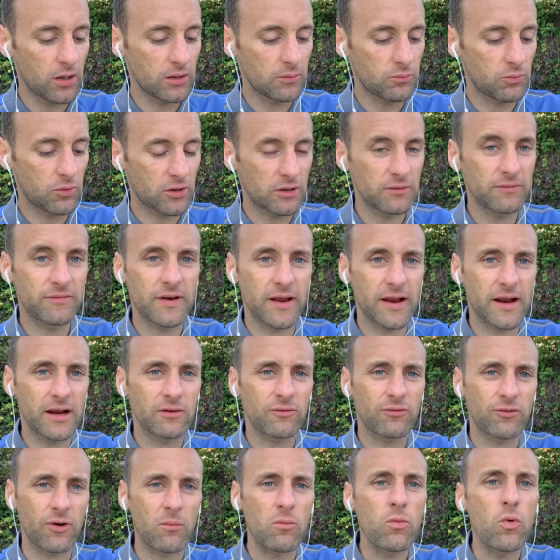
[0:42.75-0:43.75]
what I've
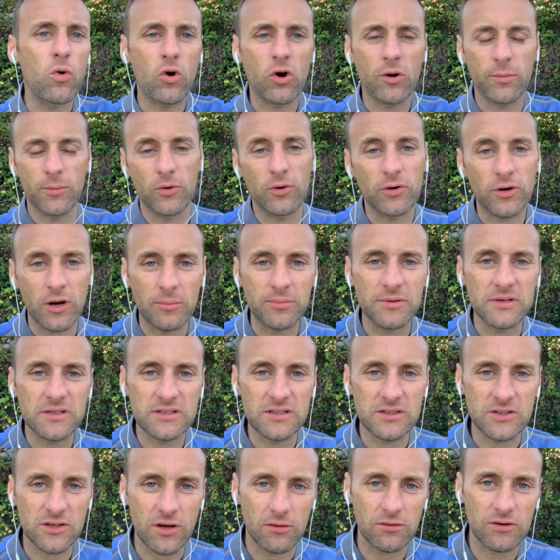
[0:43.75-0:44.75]
learned from working with other
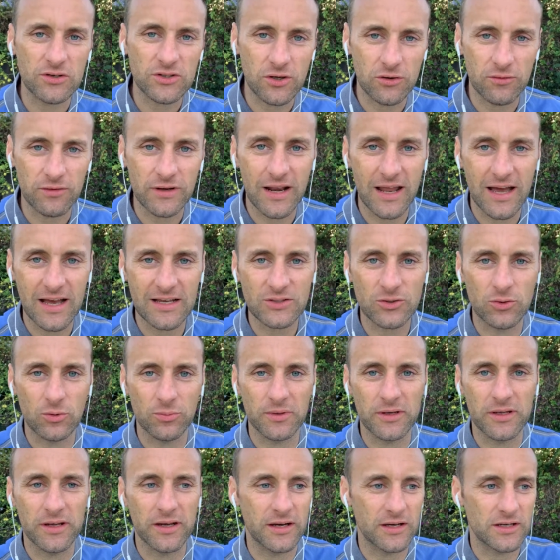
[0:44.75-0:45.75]
business owners over the last
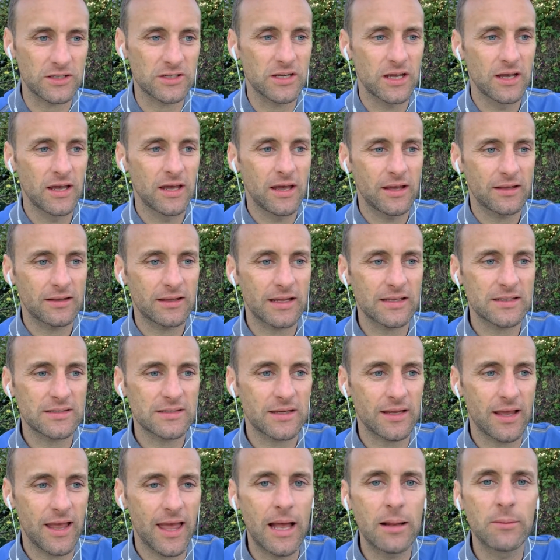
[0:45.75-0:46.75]
couple of years that's
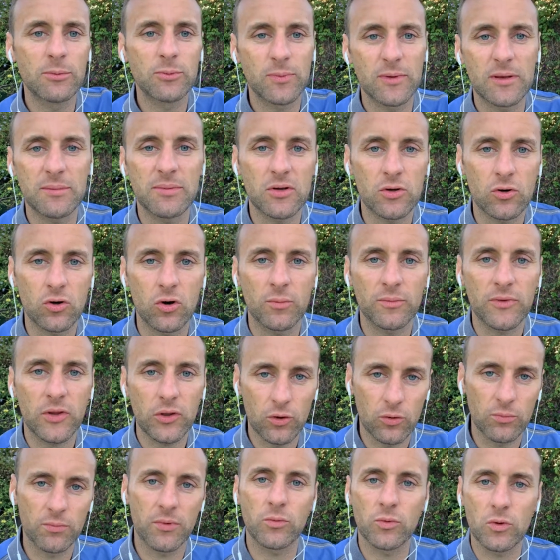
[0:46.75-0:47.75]
helped me become the
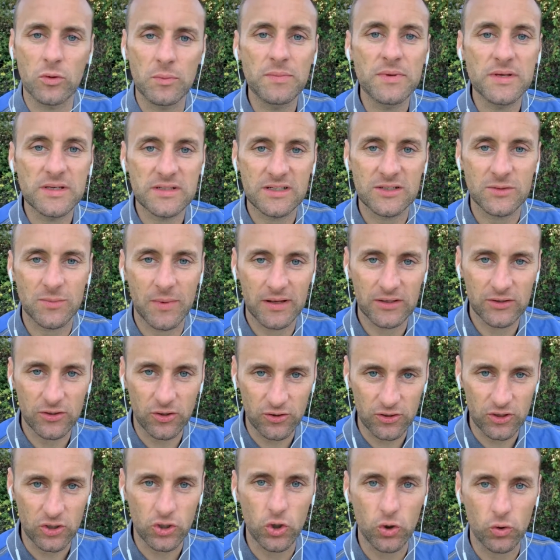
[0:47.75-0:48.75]
#1 business mentor
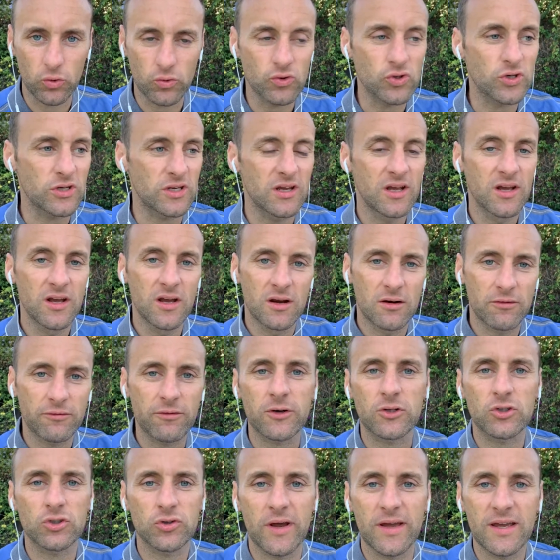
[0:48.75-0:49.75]
in the country
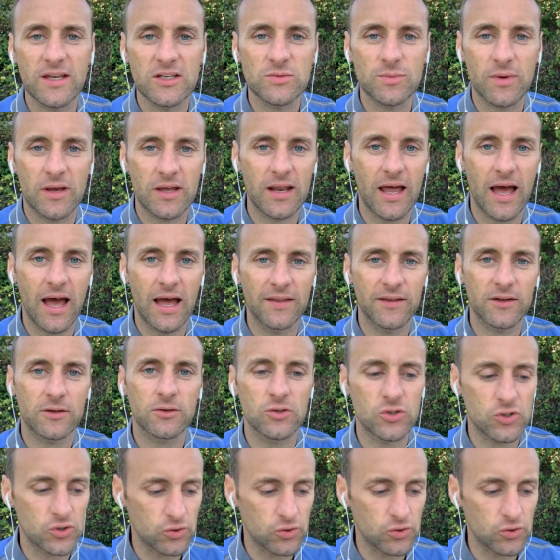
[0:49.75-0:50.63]
for tradesmen and the